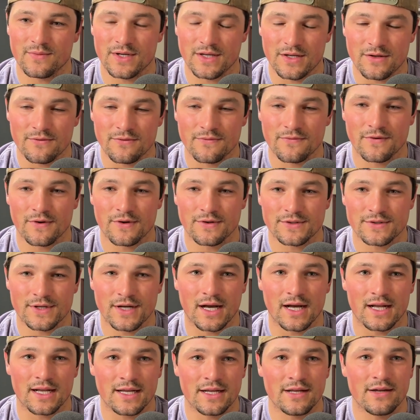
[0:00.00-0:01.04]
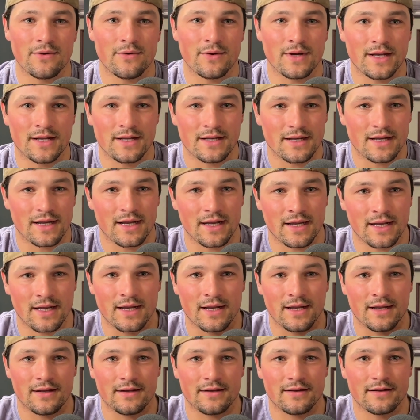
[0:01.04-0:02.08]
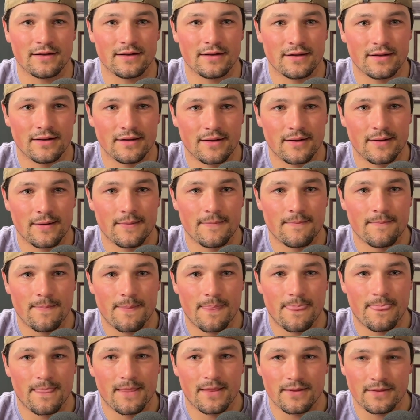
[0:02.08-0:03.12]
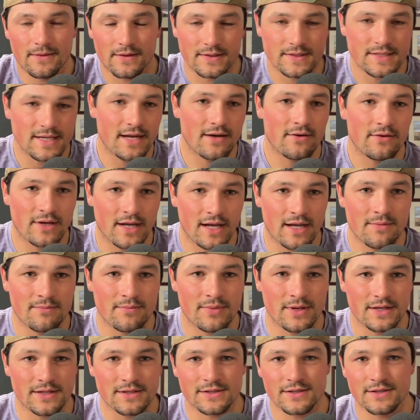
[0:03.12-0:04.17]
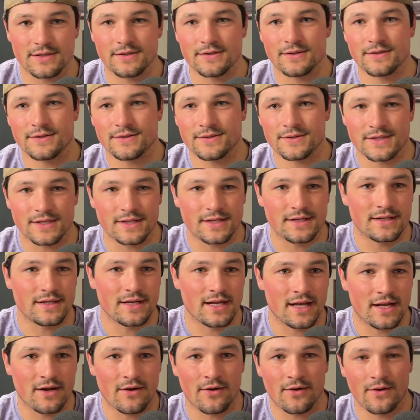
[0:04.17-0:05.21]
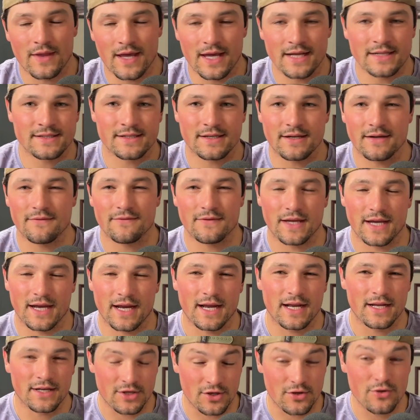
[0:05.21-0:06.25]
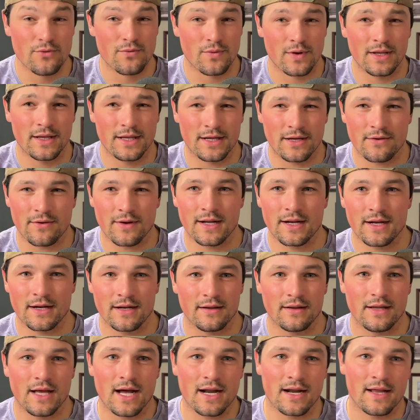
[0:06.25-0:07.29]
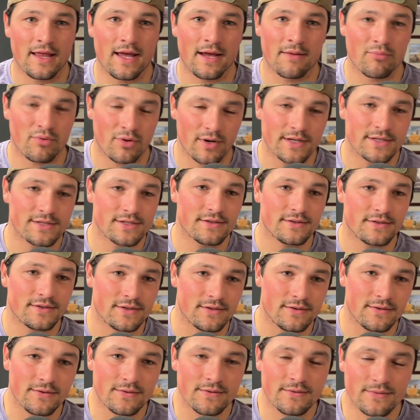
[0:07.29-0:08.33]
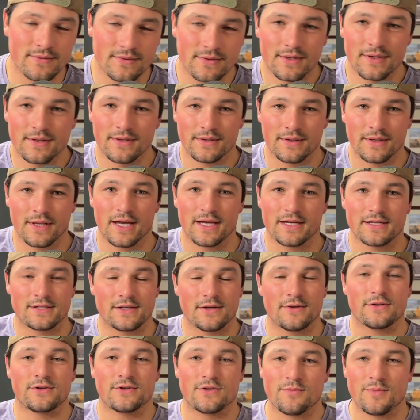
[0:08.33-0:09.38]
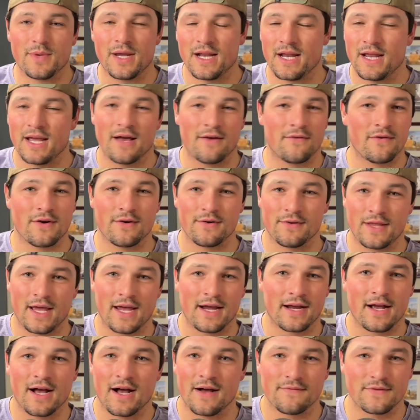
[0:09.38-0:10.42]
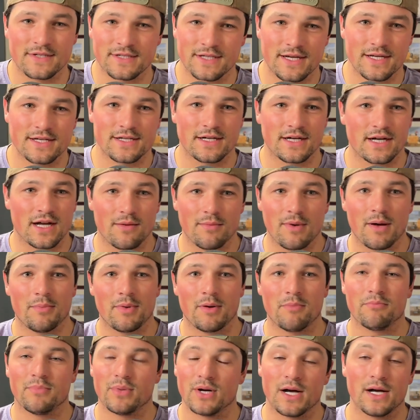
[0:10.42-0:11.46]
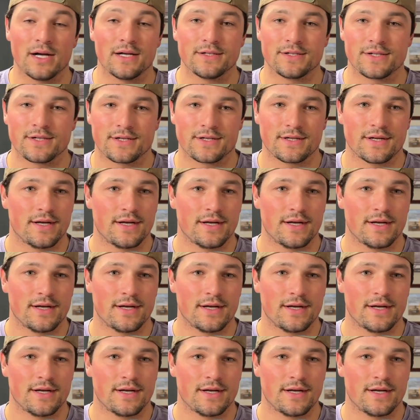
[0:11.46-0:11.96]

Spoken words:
when you first got into it and the tailgate pictures and all that stuff, like, do you really credit a lot of that pressure to like social media? I've heard that conversation come up a bunch.